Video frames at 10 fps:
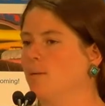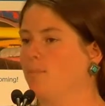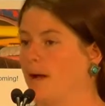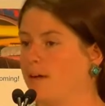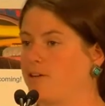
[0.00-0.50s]

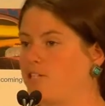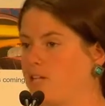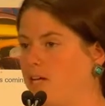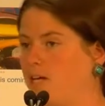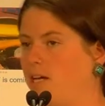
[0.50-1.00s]
my
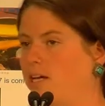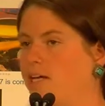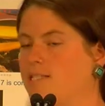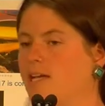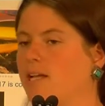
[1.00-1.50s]
understanding
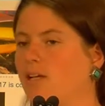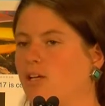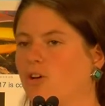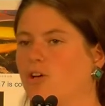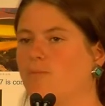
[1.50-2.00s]
is that,
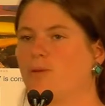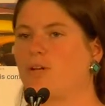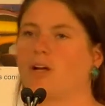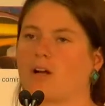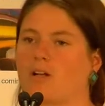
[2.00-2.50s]

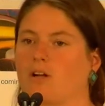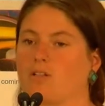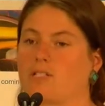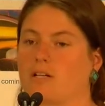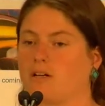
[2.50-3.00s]
community garden or
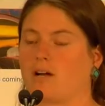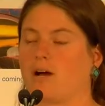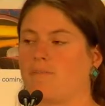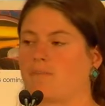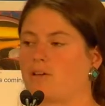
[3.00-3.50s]

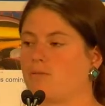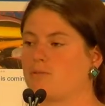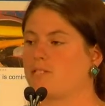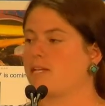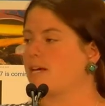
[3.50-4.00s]

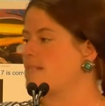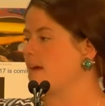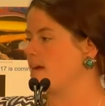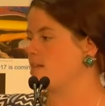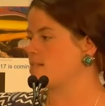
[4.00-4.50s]

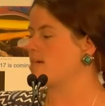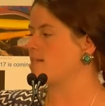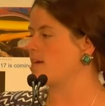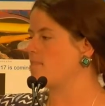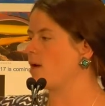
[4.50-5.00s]
CSA, the
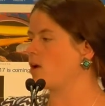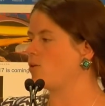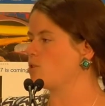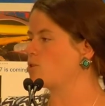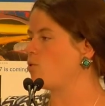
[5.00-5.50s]
CSA
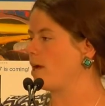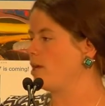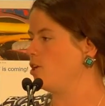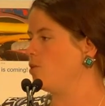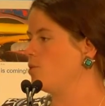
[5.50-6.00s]
model was
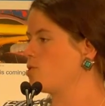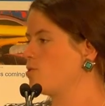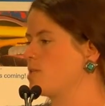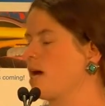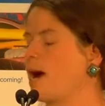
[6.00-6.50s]
quite new.
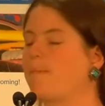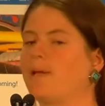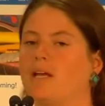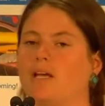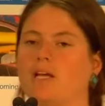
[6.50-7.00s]
So it was
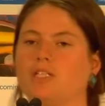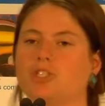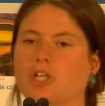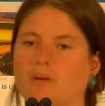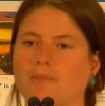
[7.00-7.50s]
happening
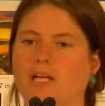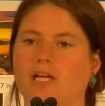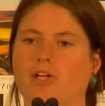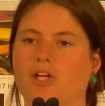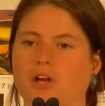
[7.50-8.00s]
in
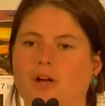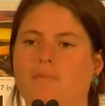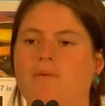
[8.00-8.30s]
Germany and Europe. It